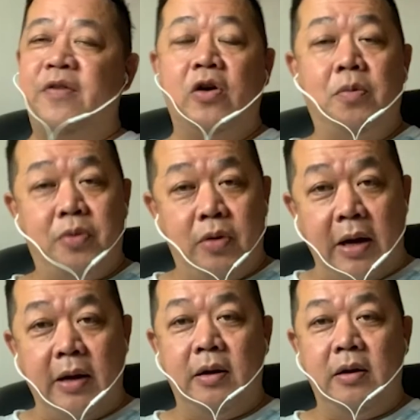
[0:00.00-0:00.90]
very good
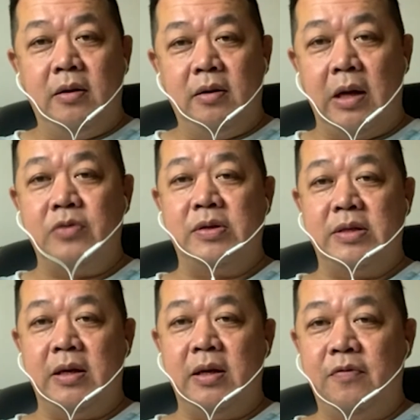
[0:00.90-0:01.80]
product, I should
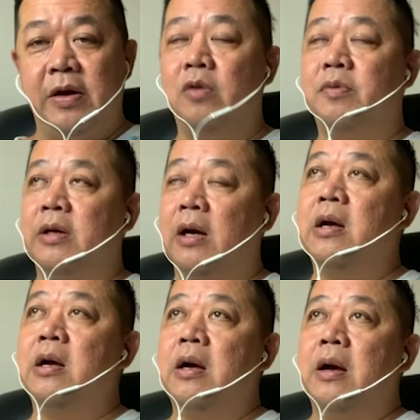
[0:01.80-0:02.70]
say, very good product.
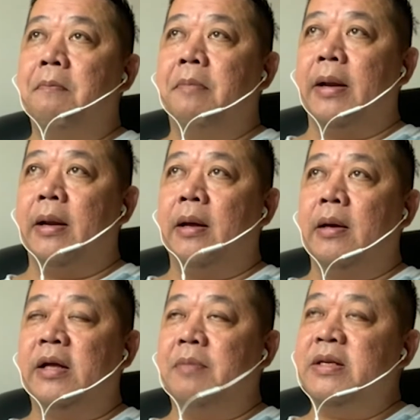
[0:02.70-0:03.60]
But
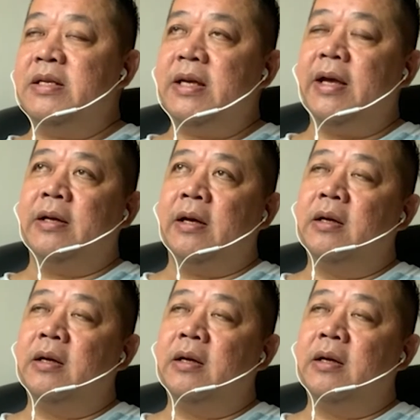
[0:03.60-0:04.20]
that being said,